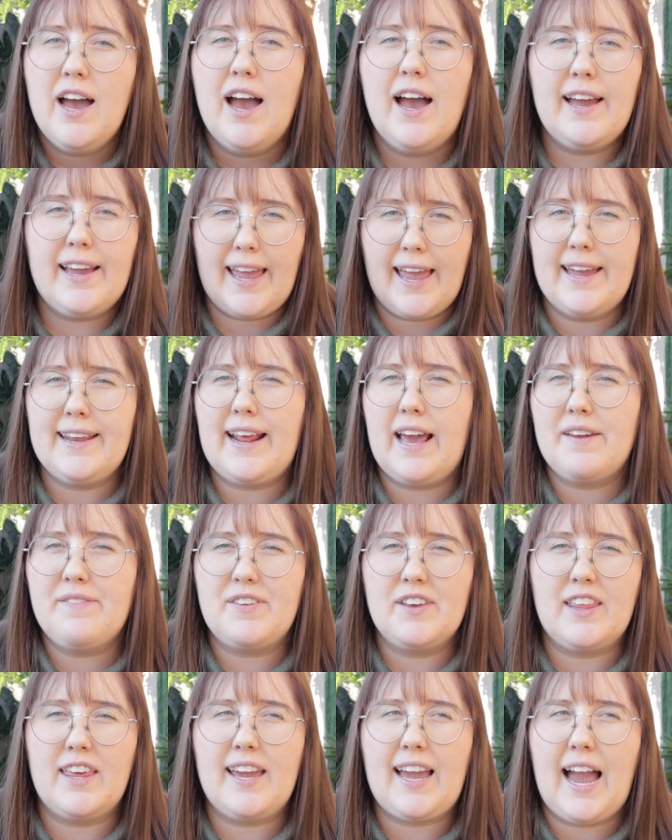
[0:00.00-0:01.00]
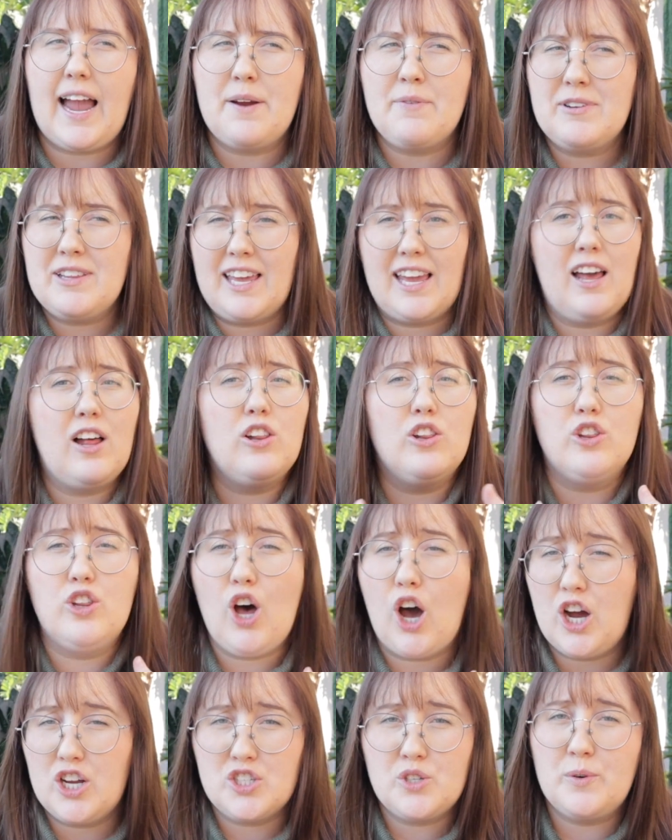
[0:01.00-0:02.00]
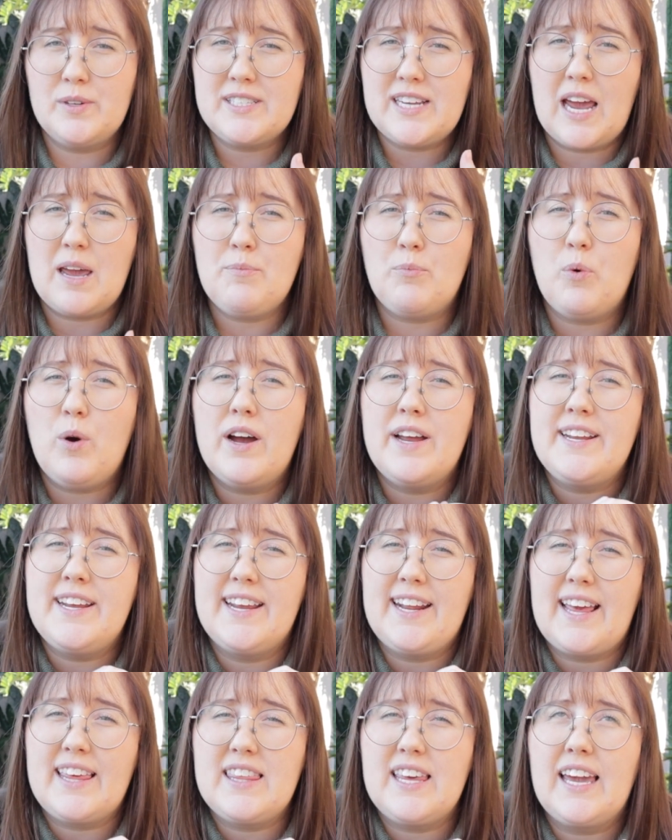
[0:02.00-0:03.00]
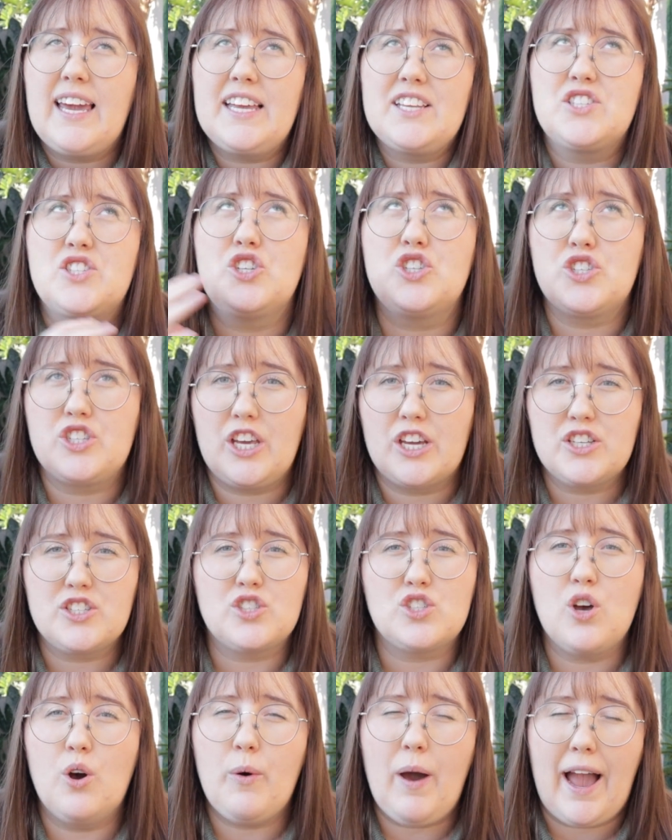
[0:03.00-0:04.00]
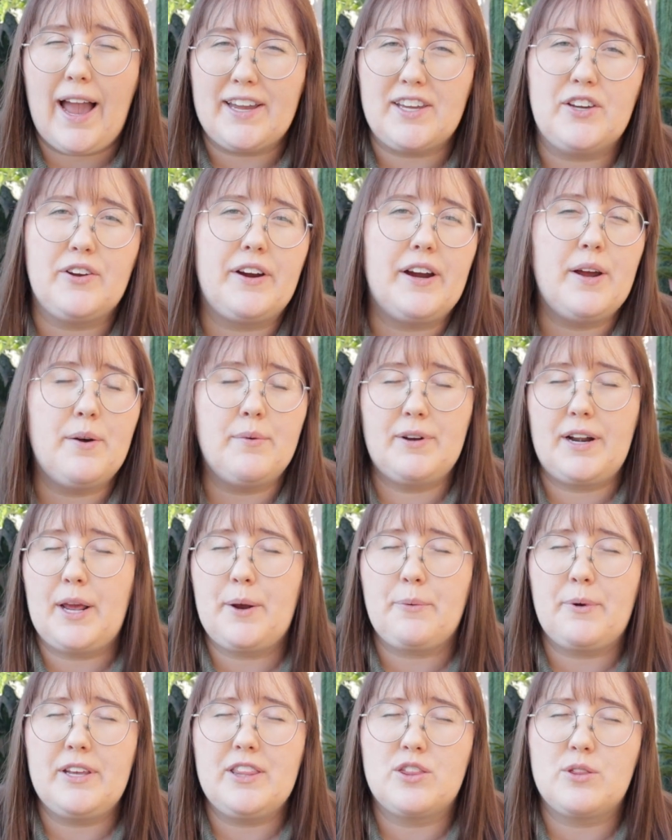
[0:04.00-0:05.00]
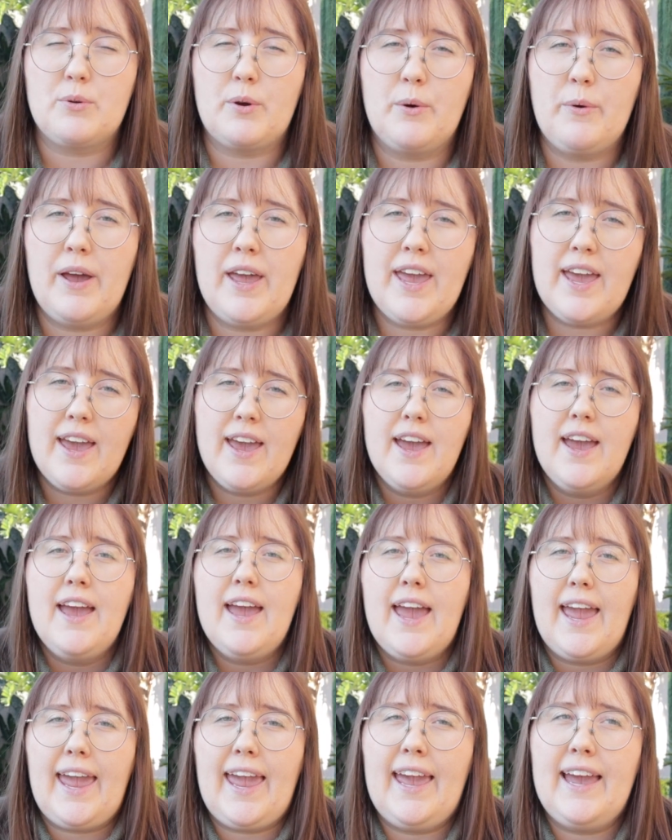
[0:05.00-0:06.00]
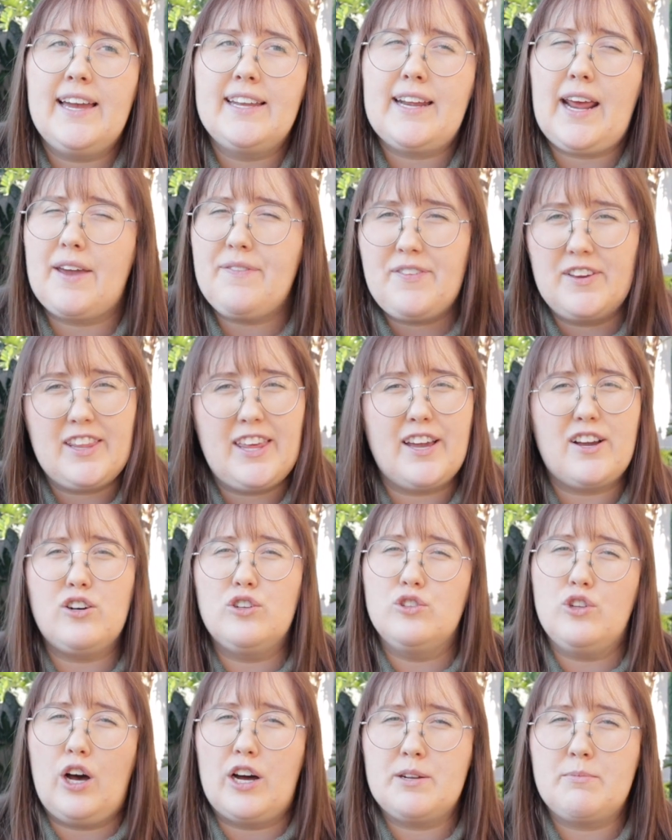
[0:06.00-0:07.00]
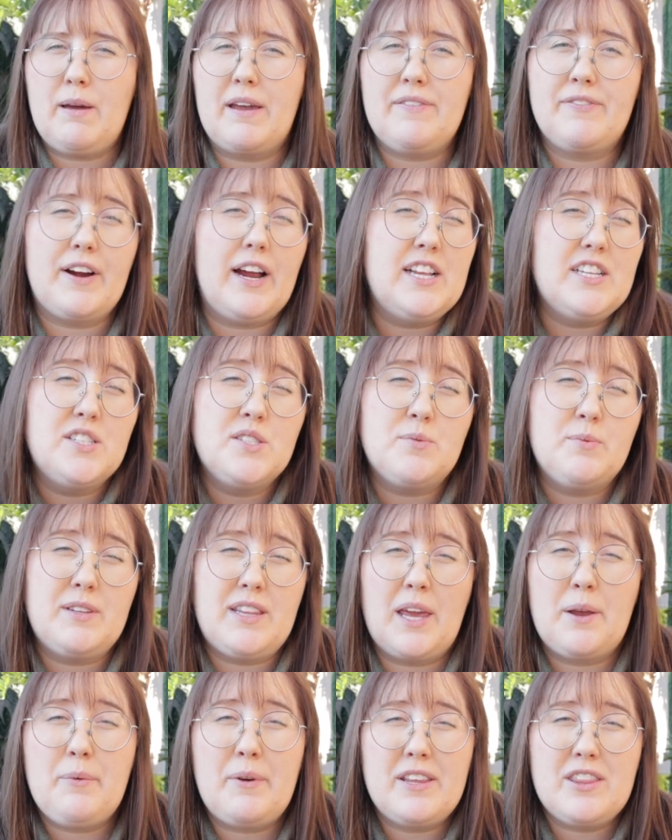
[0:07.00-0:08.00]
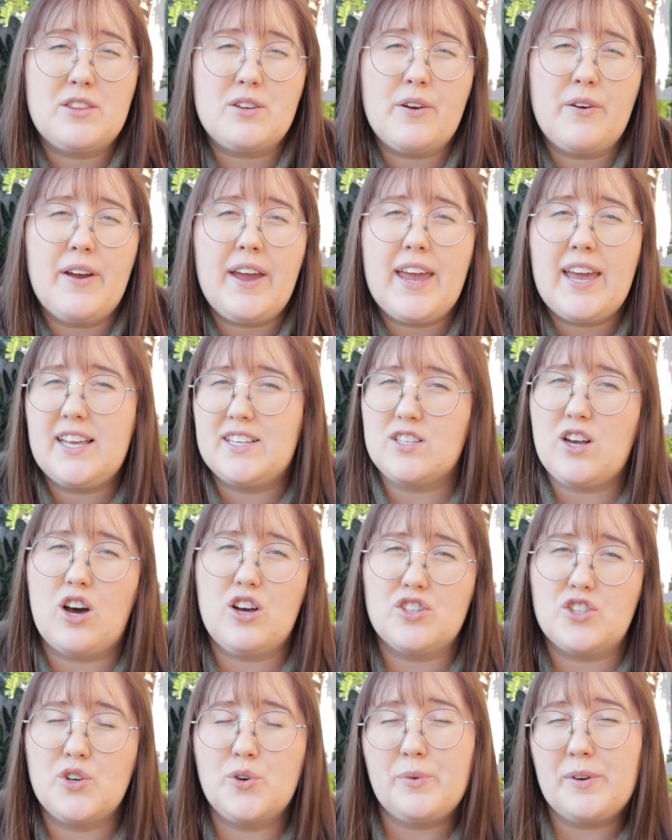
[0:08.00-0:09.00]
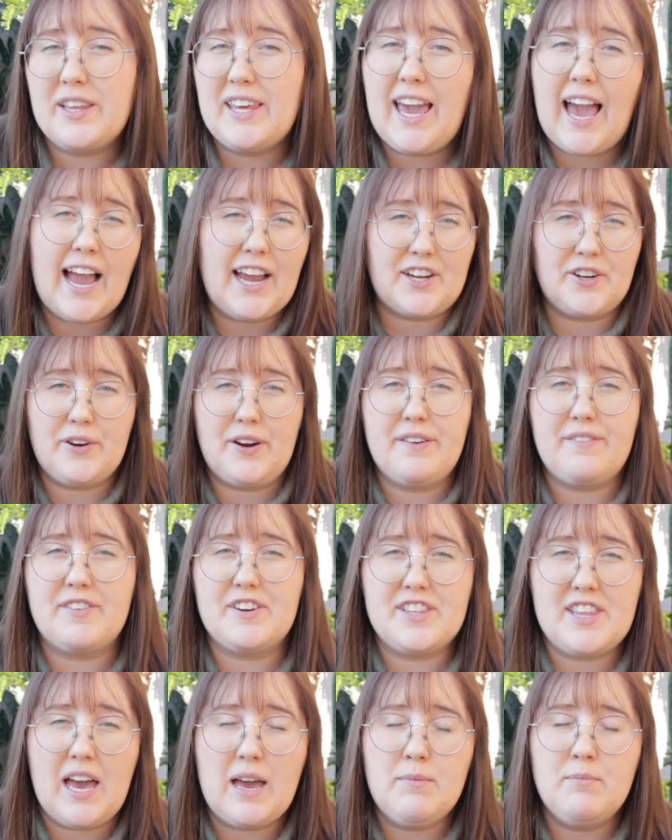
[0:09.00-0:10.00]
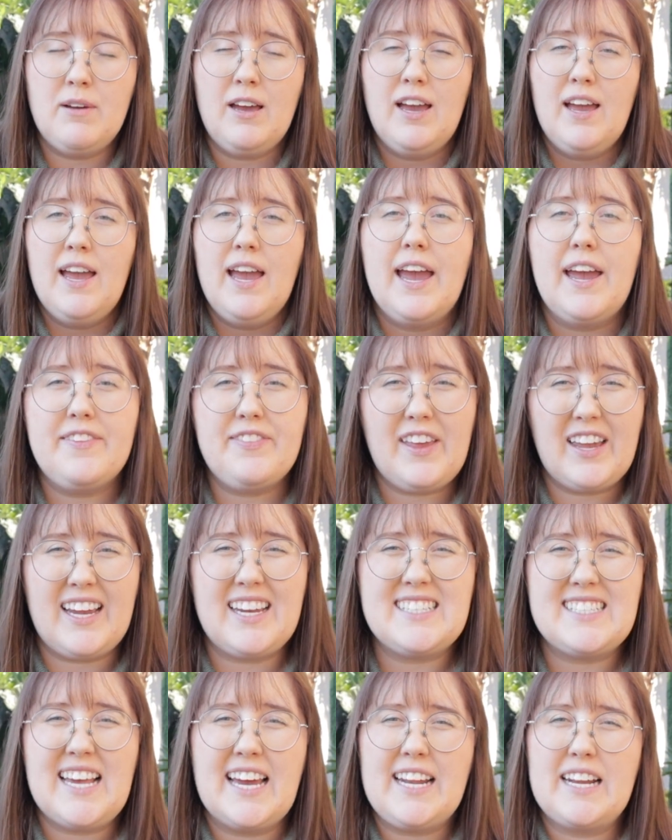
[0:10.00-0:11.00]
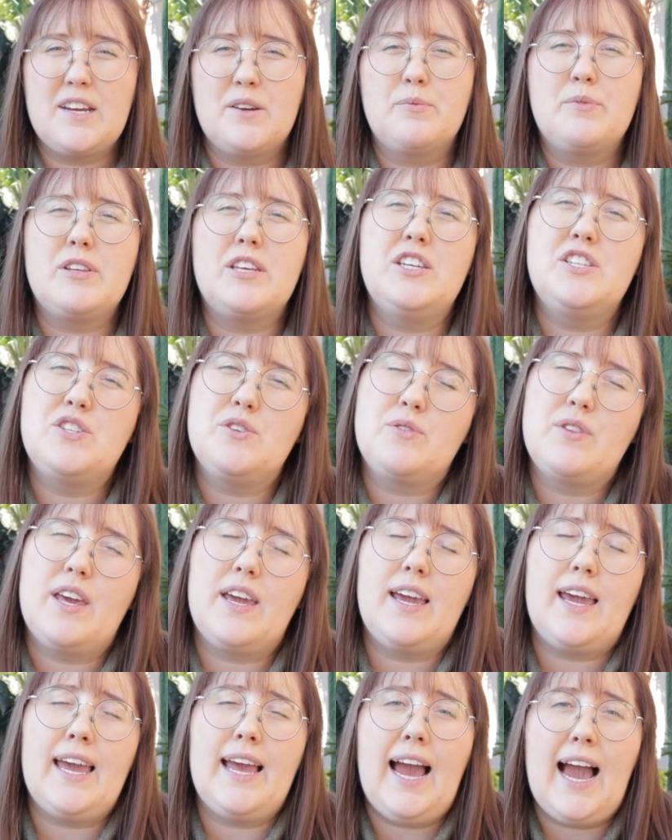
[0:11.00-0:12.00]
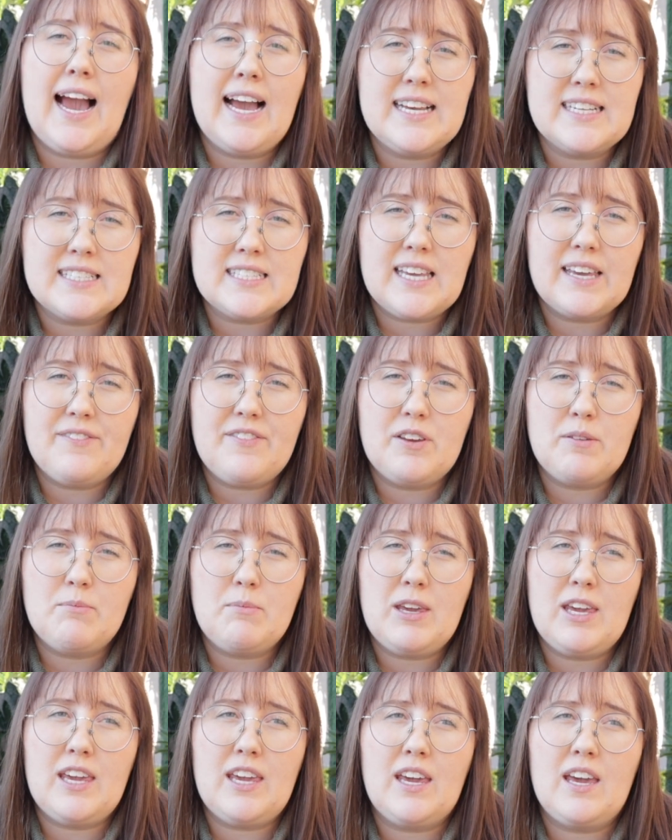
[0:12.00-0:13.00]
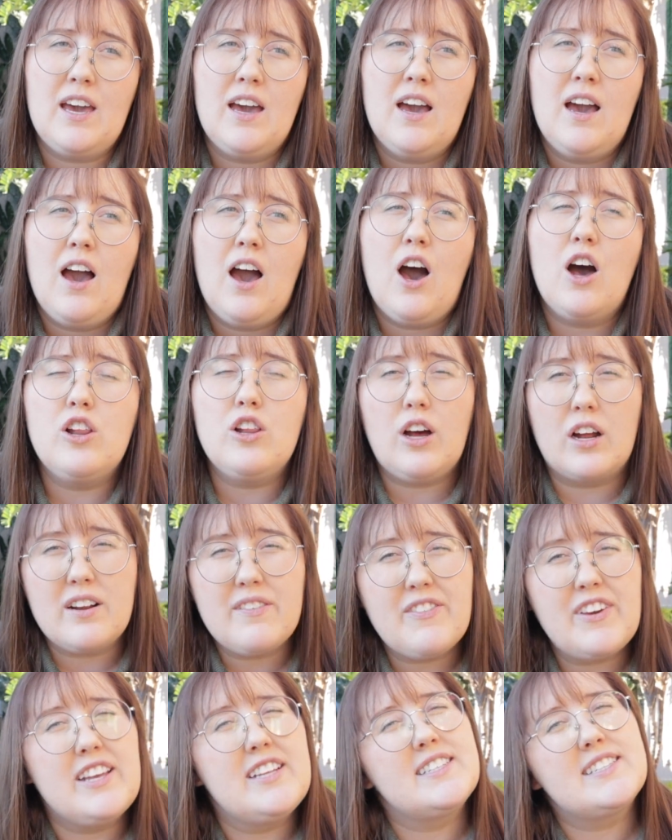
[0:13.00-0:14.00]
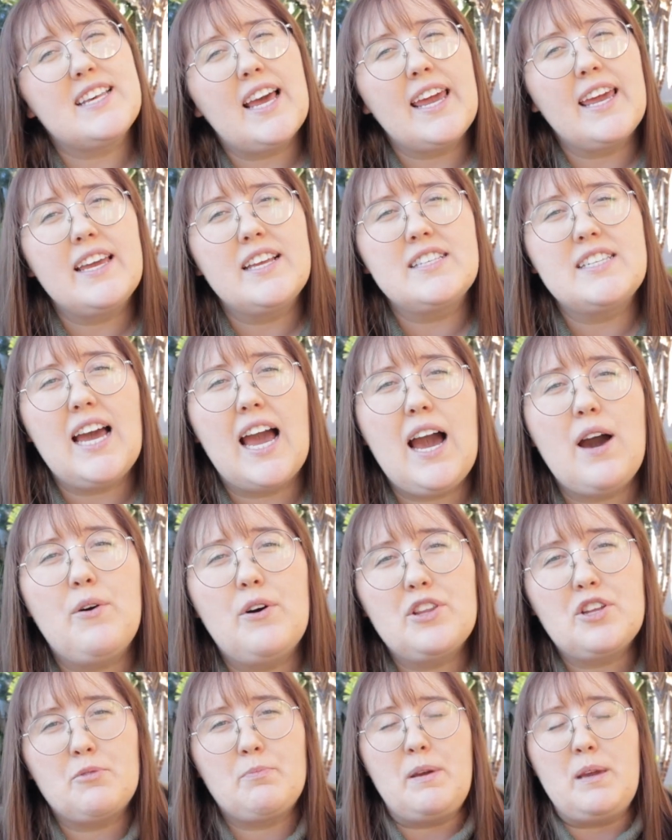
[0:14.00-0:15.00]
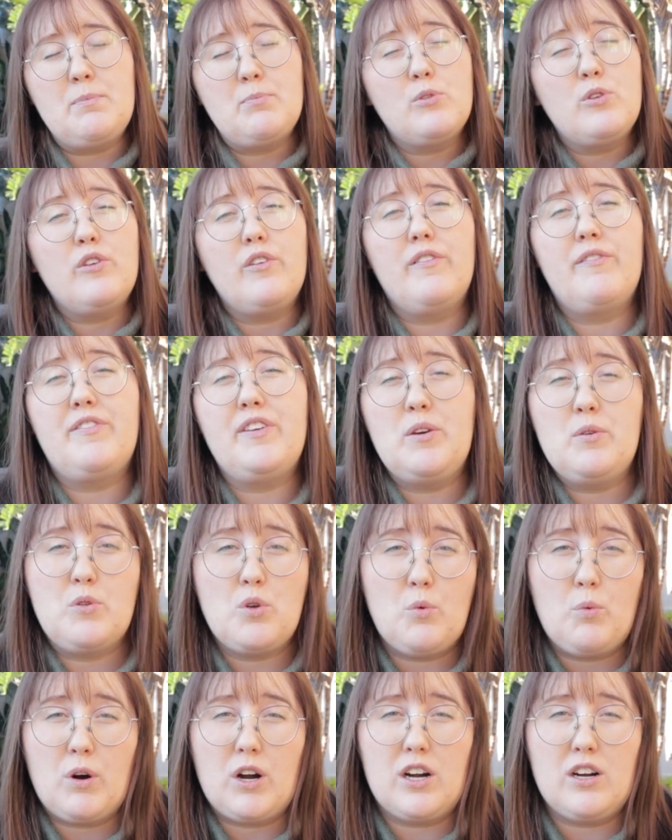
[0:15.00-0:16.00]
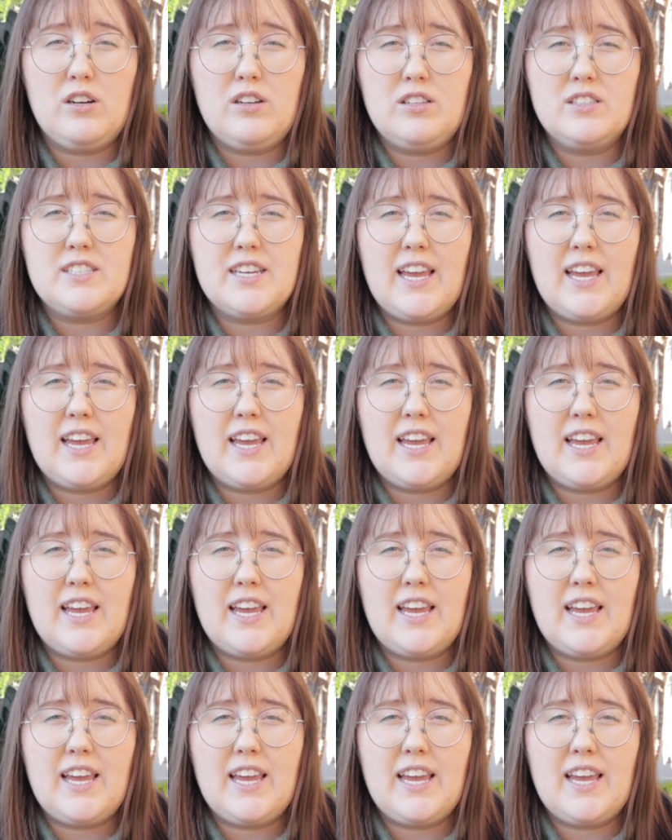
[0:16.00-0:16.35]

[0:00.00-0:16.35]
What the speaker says: Again, I feel like I relate a lot to a type 1, and I think it's just like so accurate when I read through it, and I feel like a lot of my friends, when they read through it, it's also really accurate for them. And like I said, I really do think it has given me a lot of insight into how other people view the world,